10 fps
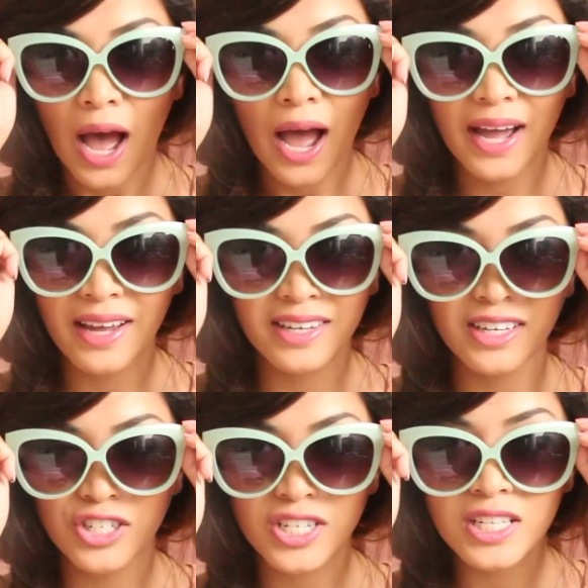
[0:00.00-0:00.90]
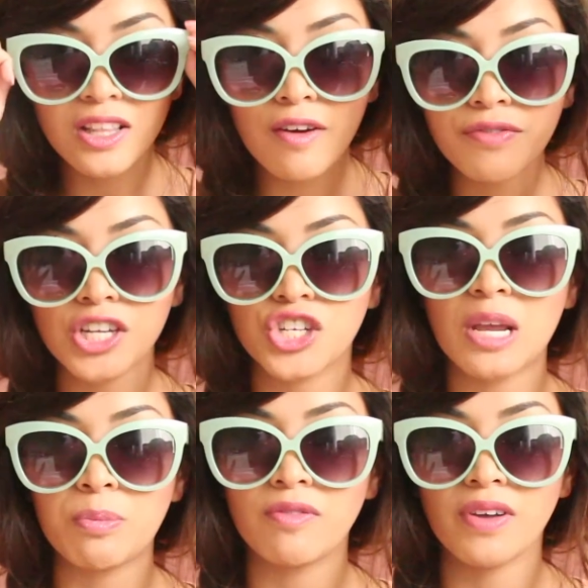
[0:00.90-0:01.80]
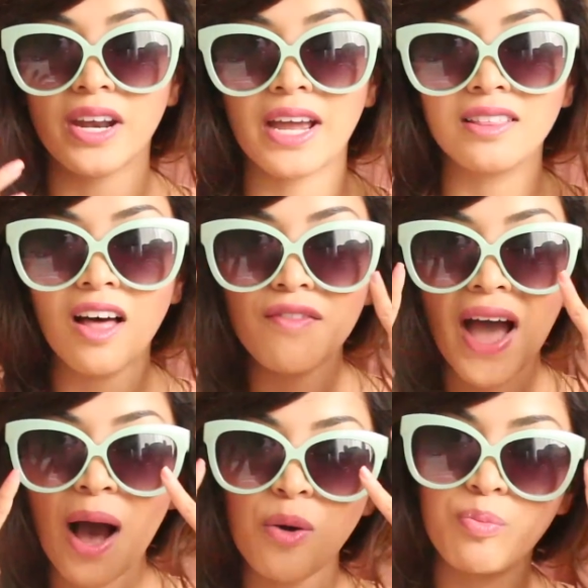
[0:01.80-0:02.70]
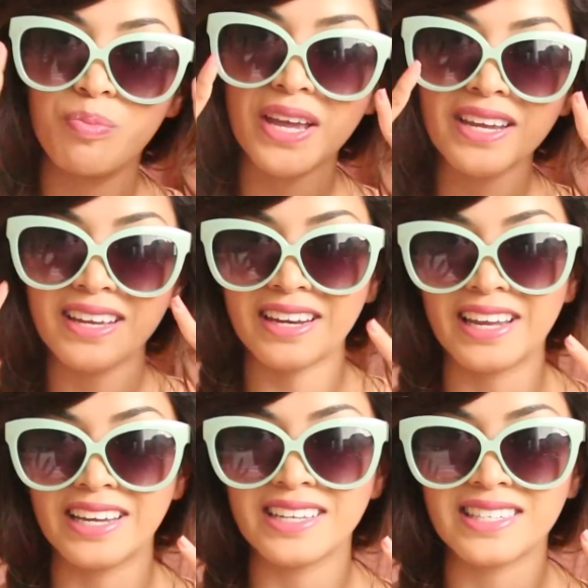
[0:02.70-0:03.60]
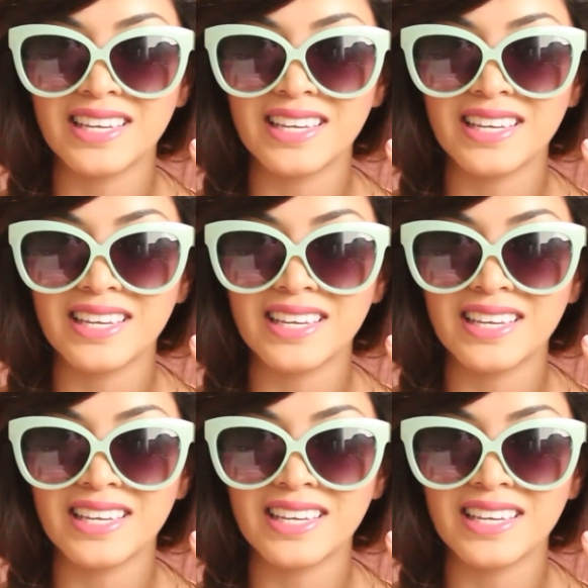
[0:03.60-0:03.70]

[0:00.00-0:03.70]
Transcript: I just love the shape of it. I love how big it is.